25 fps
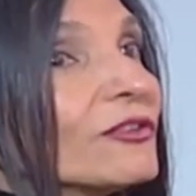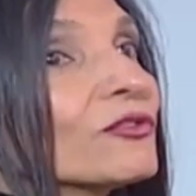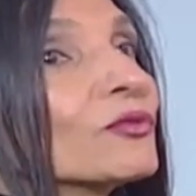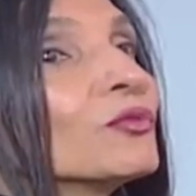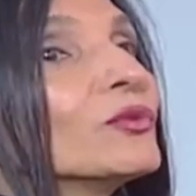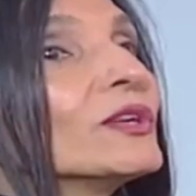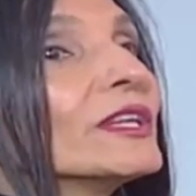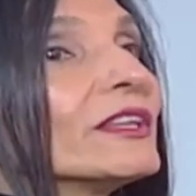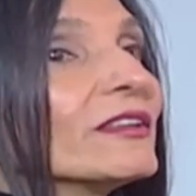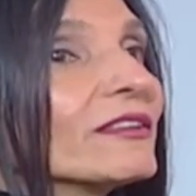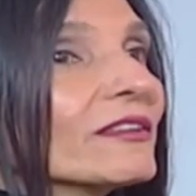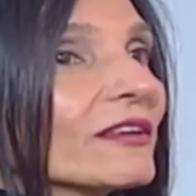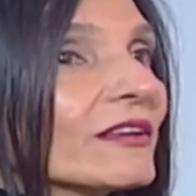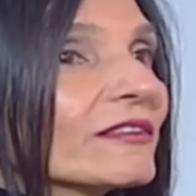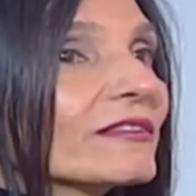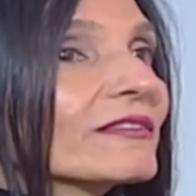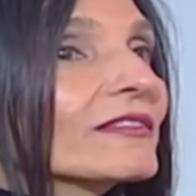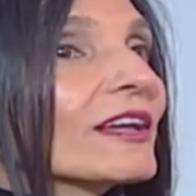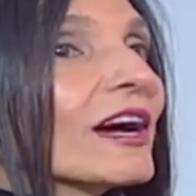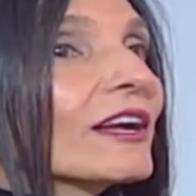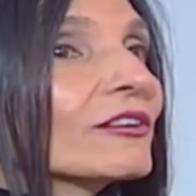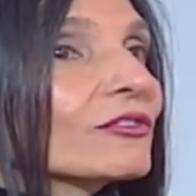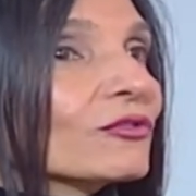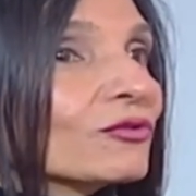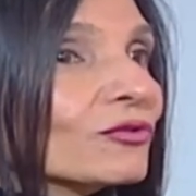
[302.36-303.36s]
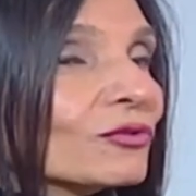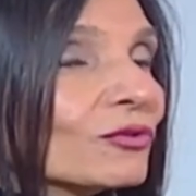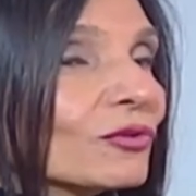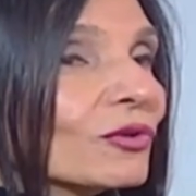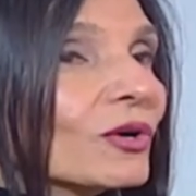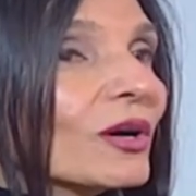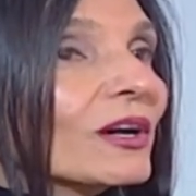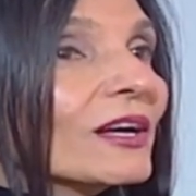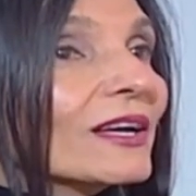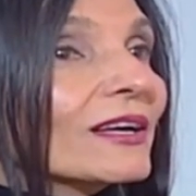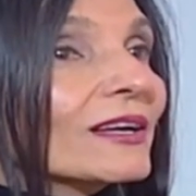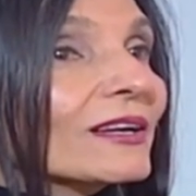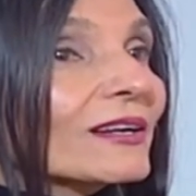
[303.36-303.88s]
we start to
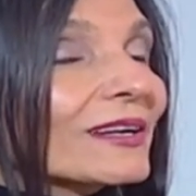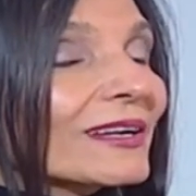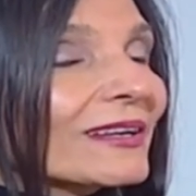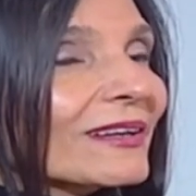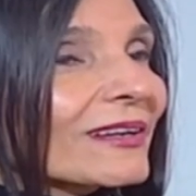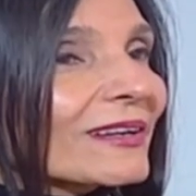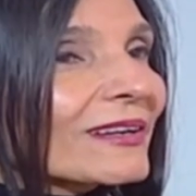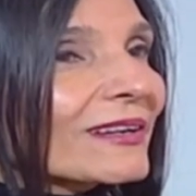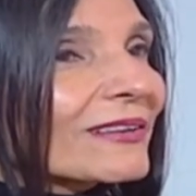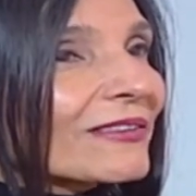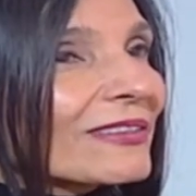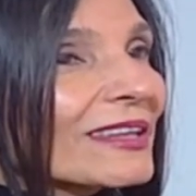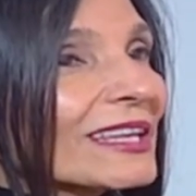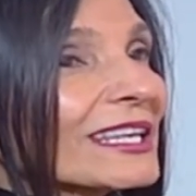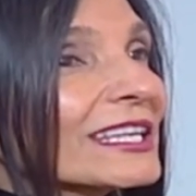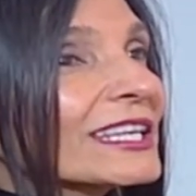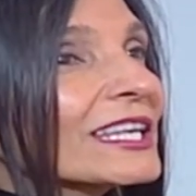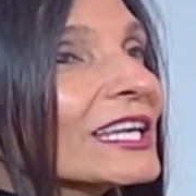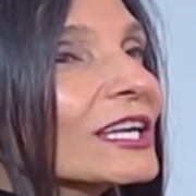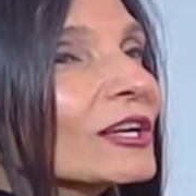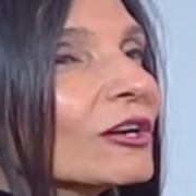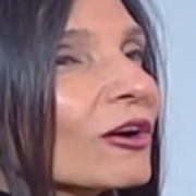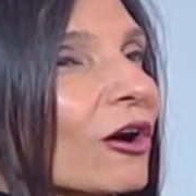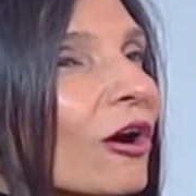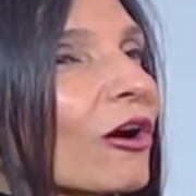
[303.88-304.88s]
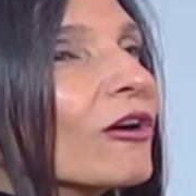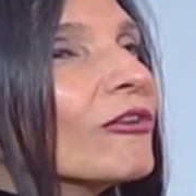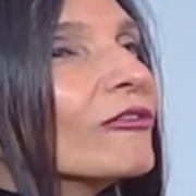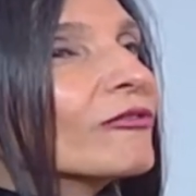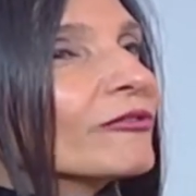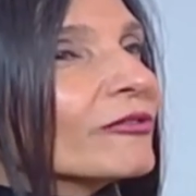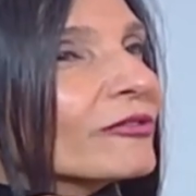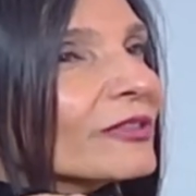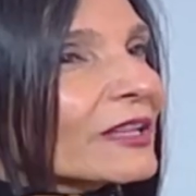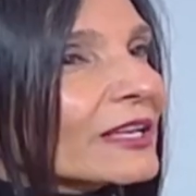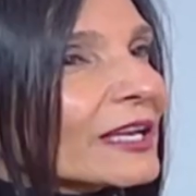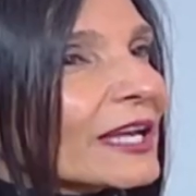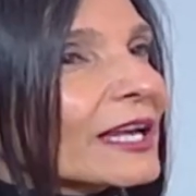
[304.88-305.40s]
thinking
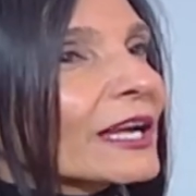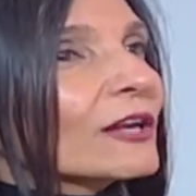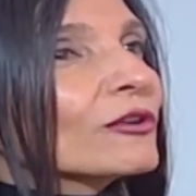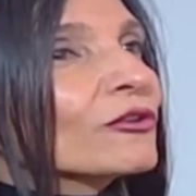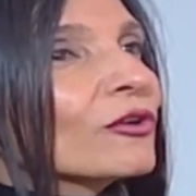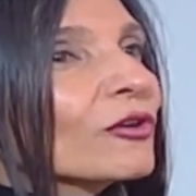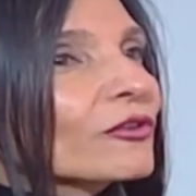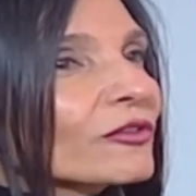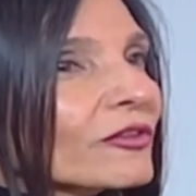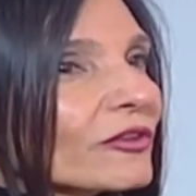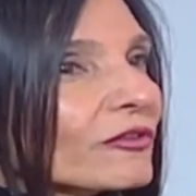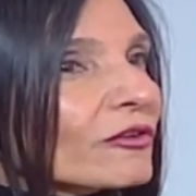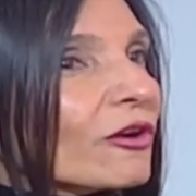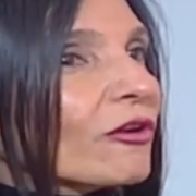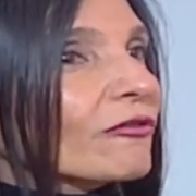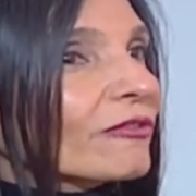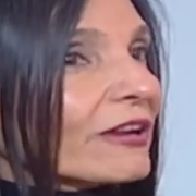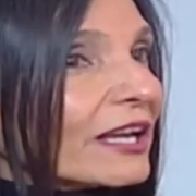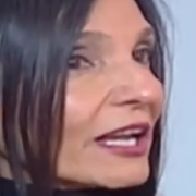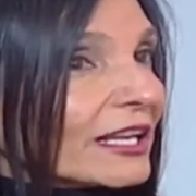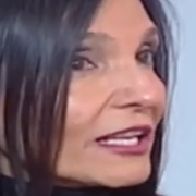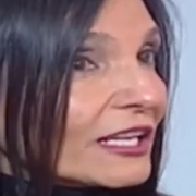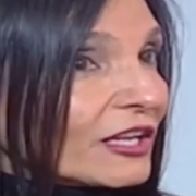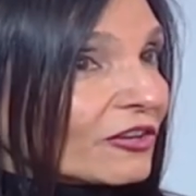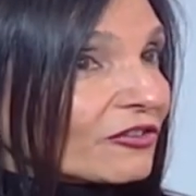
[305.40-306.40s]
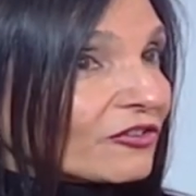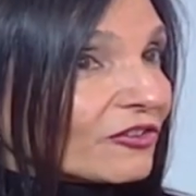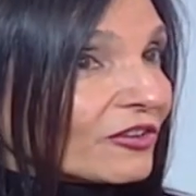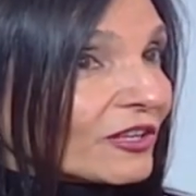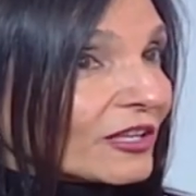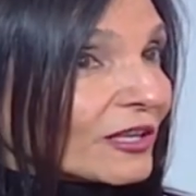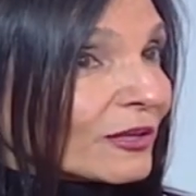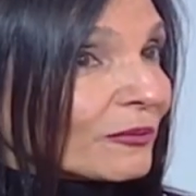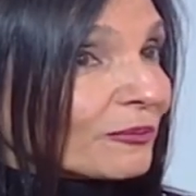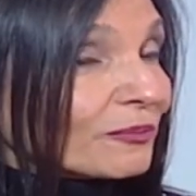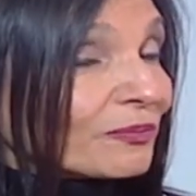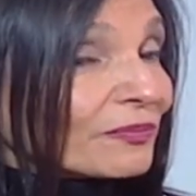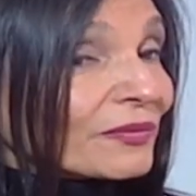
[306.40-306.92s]
of the diagnosis of
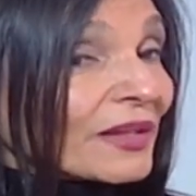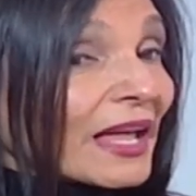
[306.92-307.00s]
ADHD.